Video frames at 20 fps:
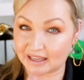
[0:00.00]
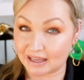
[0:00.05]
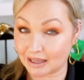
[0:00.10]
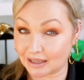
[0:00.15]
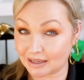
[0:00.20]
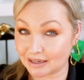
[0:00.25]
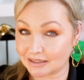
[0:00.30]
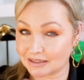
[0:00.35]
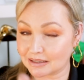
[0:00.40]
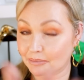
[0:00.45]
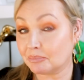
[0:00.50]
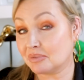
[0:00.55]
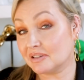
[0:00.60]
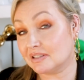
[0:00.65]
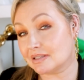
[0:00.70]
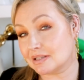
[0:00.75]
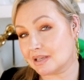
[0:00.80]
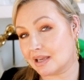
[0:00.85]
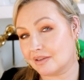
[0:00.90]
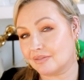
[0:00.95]
kind, be
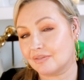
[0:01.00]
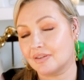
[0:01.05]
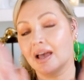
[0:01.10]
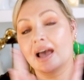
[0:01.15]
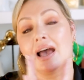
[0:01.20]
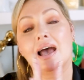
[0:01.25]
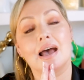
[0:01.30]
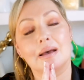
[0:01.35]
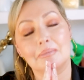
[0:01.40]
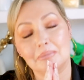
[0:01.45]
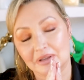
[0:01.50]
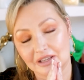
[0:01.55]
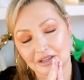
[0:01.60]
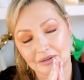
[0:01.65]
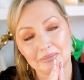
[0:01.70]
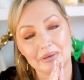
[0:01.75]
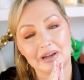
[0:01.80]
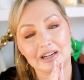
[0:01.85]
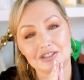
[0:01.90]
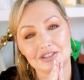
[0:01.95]
safe, and be
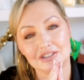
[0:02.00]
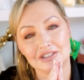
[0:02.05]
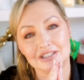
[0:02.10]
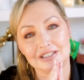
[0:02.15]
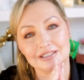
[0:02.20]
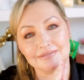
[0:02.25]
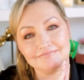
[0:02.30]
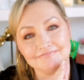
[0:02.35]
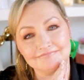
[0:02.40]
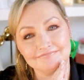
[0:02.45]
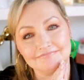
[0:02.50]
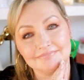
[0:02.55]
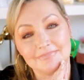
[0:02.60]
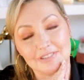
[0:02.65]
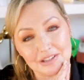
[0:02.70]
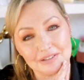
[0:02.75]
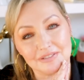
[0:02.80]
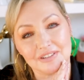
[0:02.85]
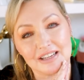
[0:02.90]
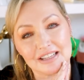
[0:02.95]
compassionate.
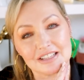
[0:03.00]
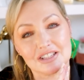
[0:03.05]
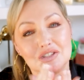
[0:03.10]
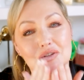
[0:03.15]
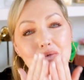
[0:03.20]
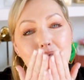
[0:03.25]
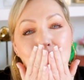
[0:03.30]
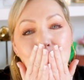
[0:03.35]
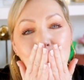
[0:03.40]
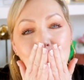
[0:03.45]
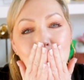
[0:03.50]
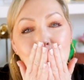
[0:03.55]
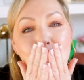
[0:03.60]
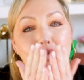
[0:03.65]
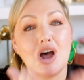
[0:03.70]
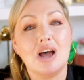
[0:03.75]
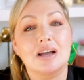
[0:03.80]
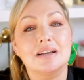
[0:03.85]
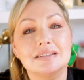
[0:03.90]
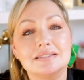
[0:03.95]
Love you lots.
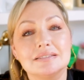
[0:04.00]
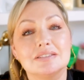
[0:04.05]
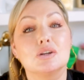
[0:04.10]
Mwah.